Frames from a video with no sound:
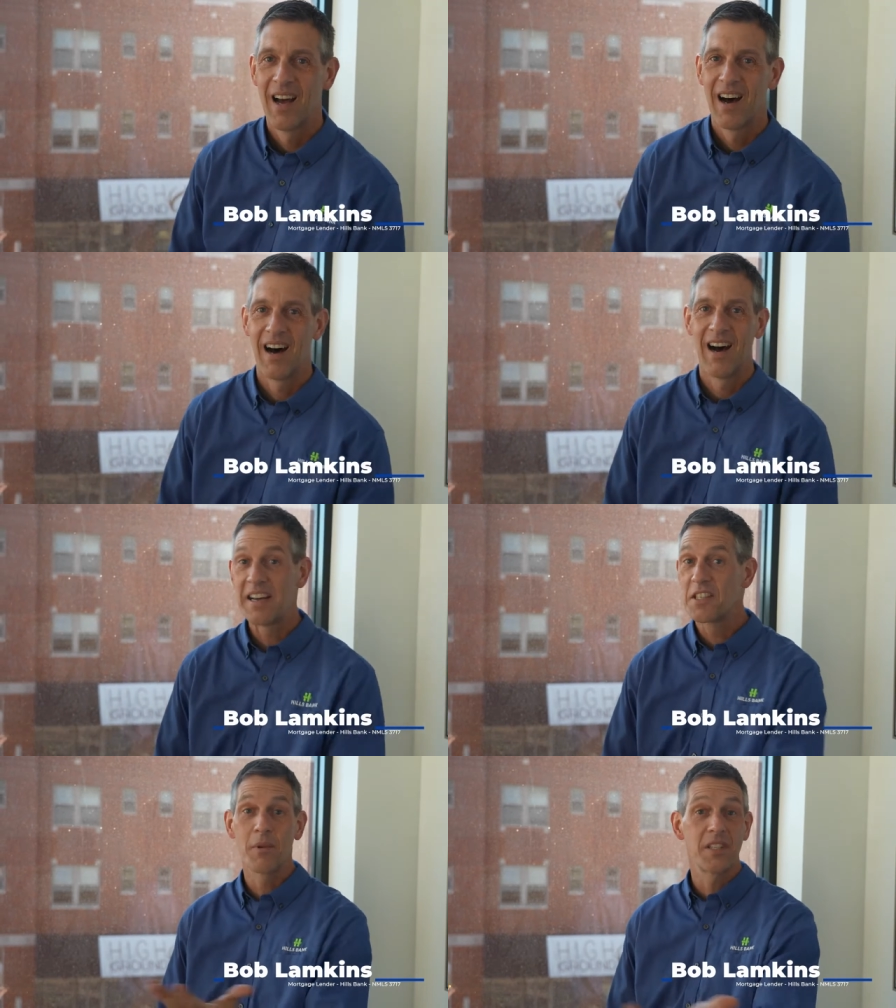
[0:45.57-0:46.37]
Uh,
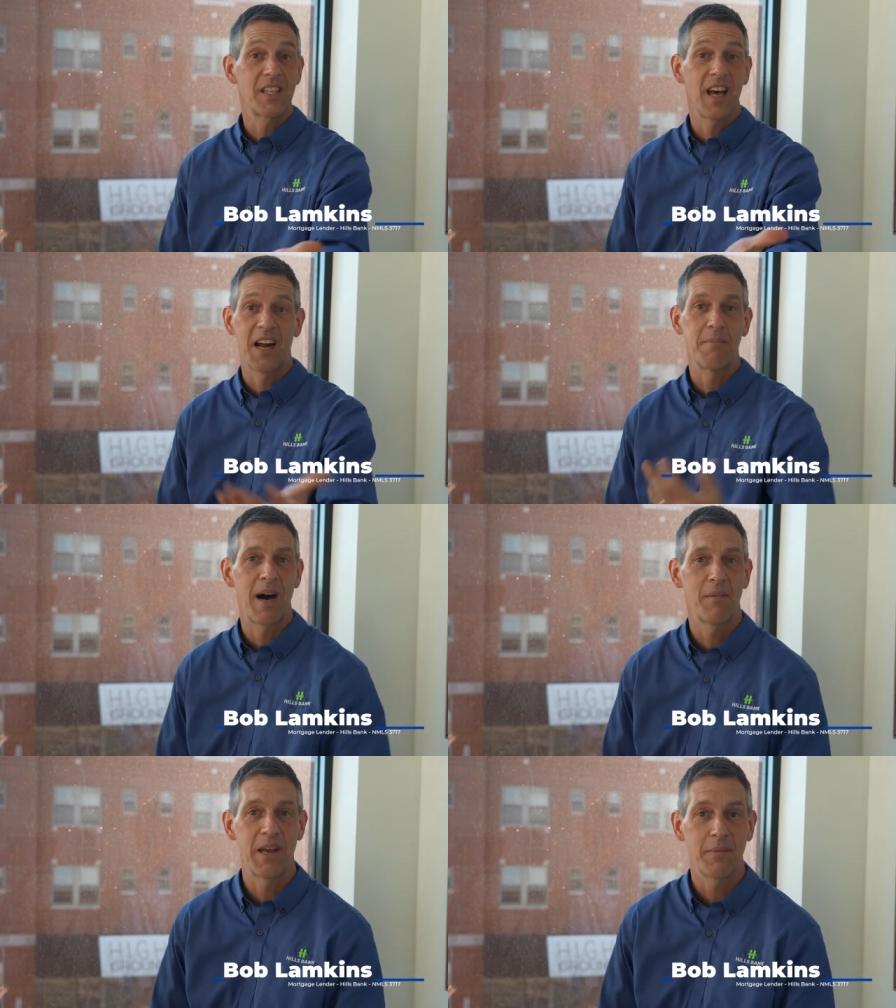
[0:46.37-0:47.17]
as Emily said, I'm
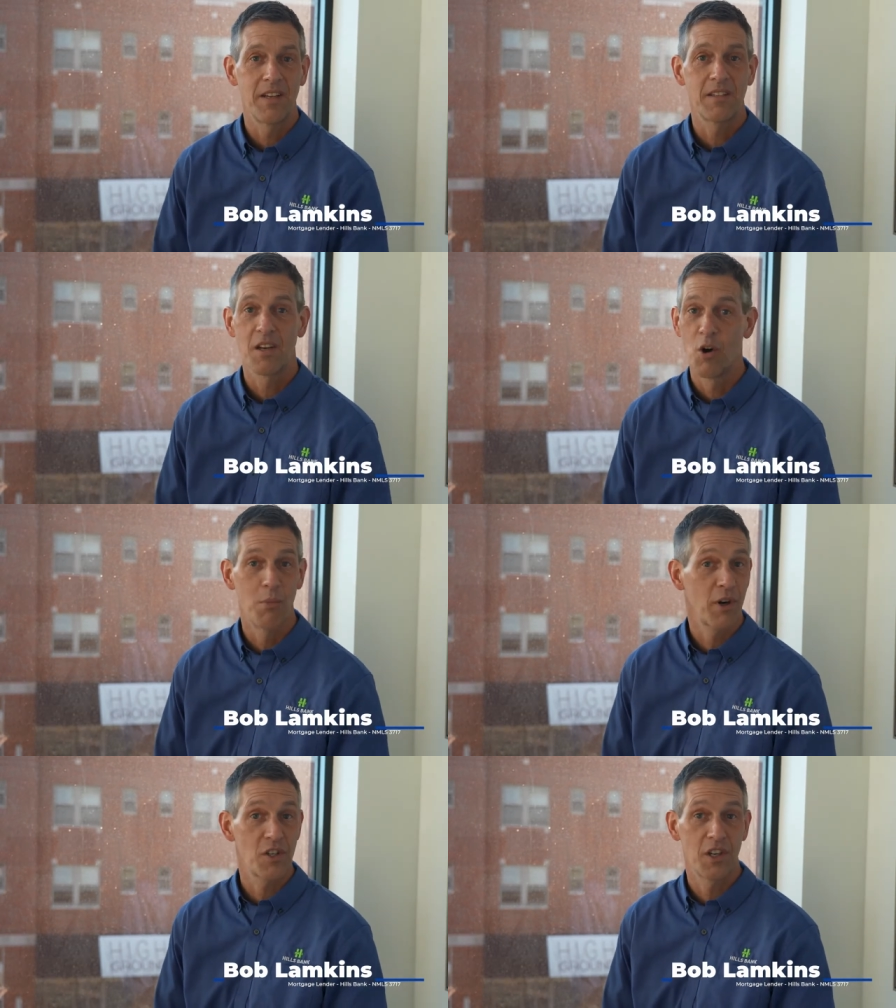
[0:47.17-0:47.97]
Bob Lamkins, home
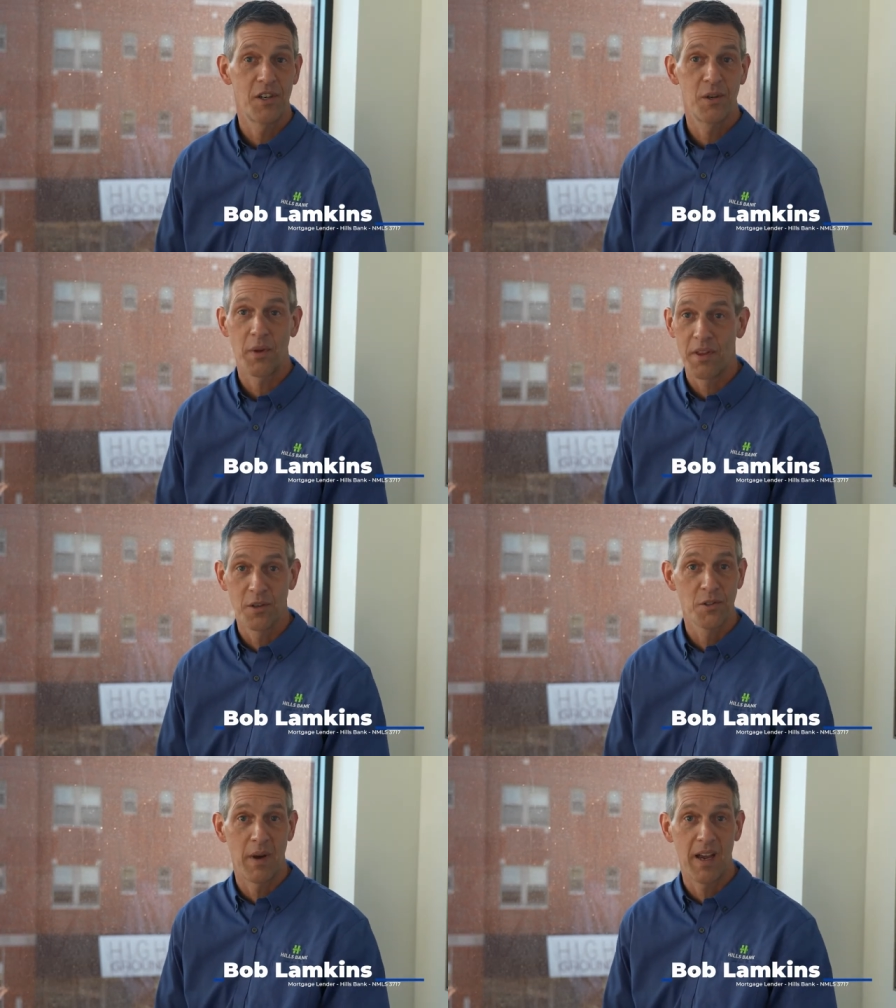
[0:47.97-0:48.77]
mortgage lender with
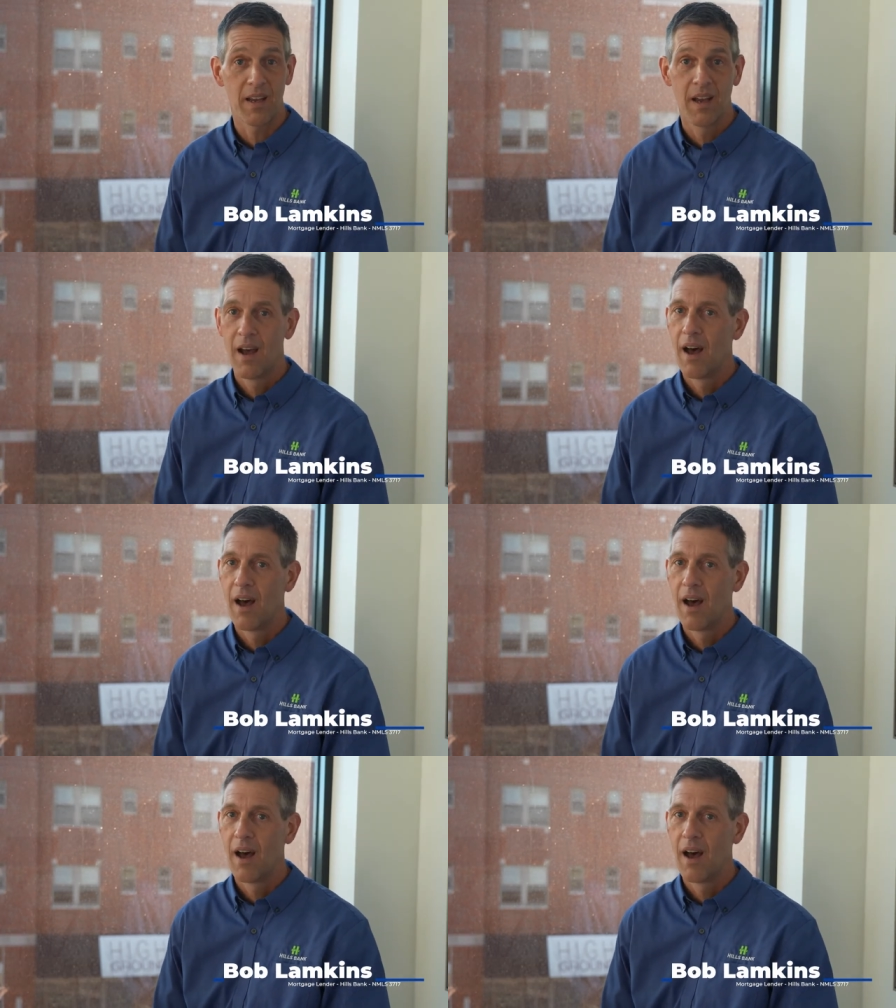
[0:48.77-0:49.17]
Hills Bank.